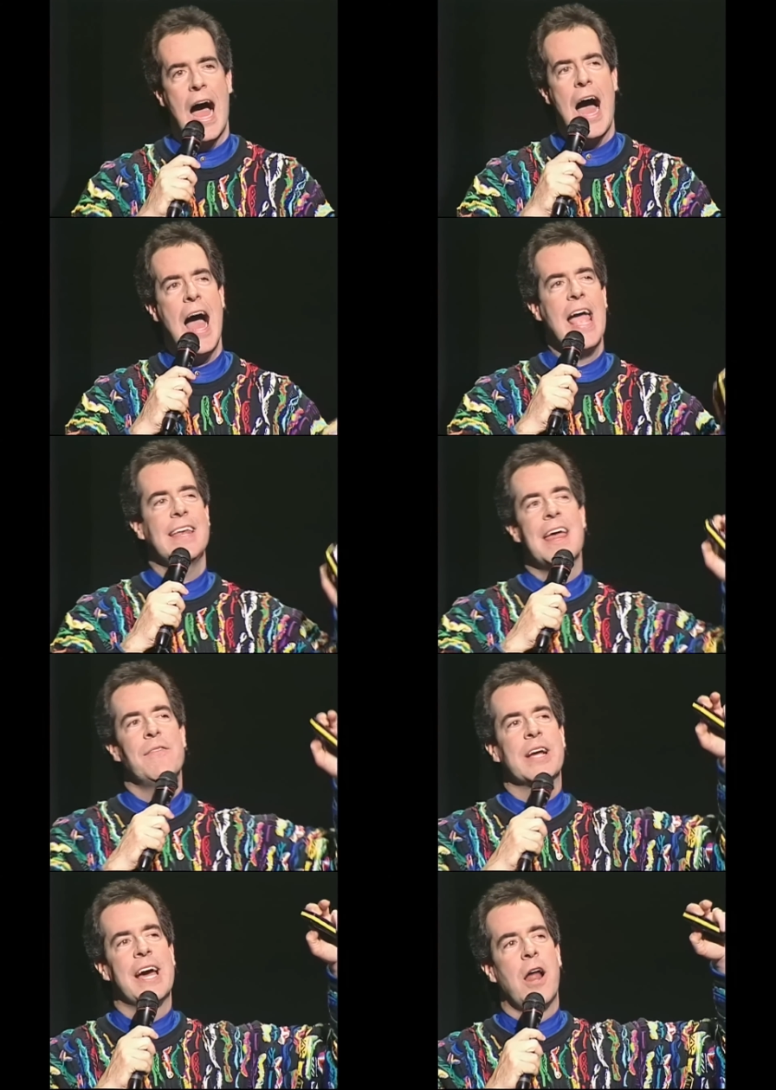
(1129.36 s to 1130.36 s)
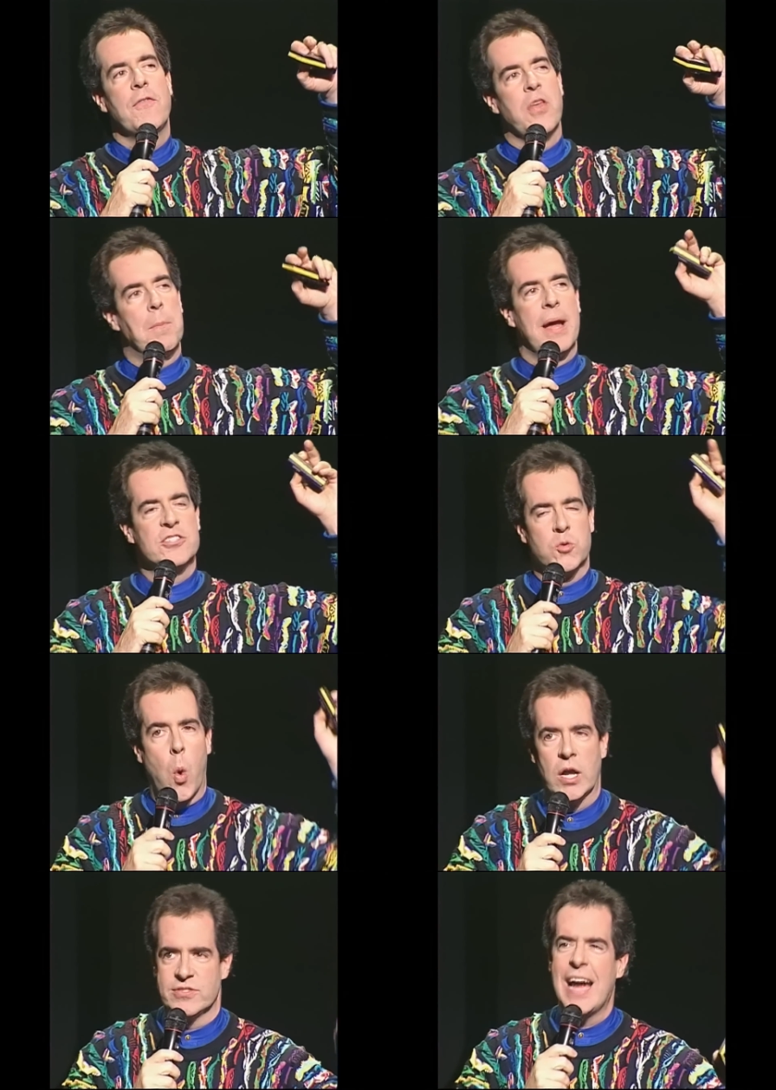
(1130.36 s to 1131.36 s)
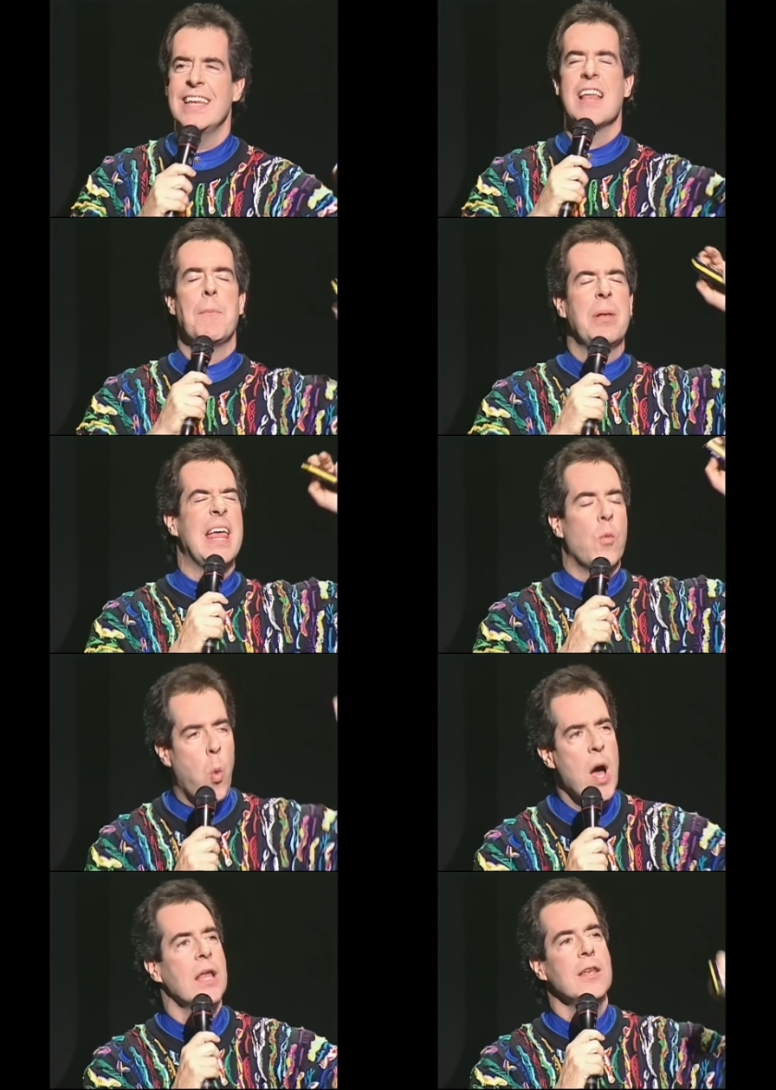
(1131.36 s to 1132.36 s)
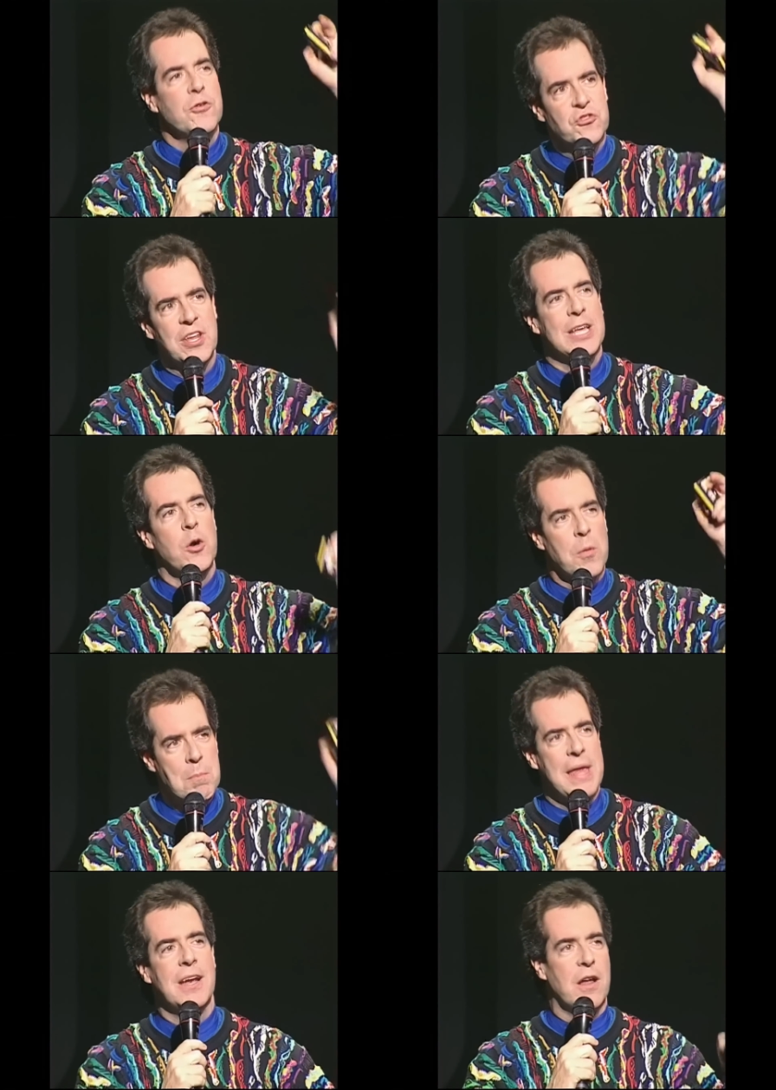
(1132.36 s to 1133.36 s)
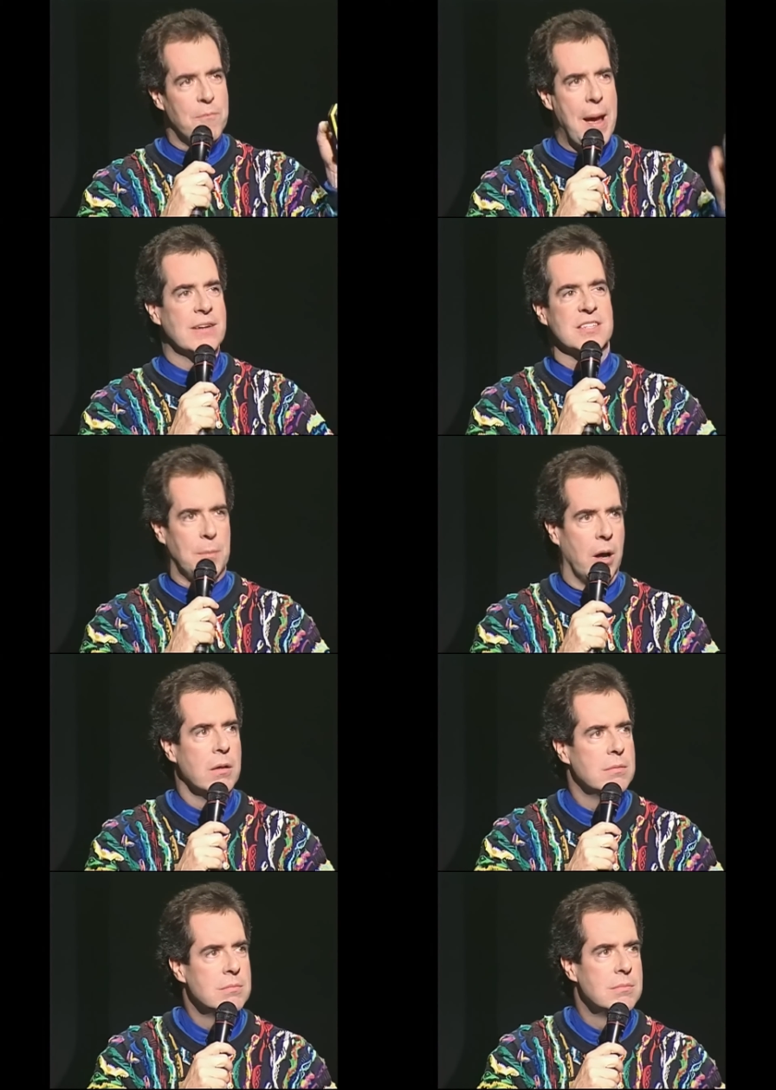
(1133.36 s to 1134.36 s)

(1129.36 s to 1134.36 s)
I never got off the bench once. I did not play one single minute of basketball.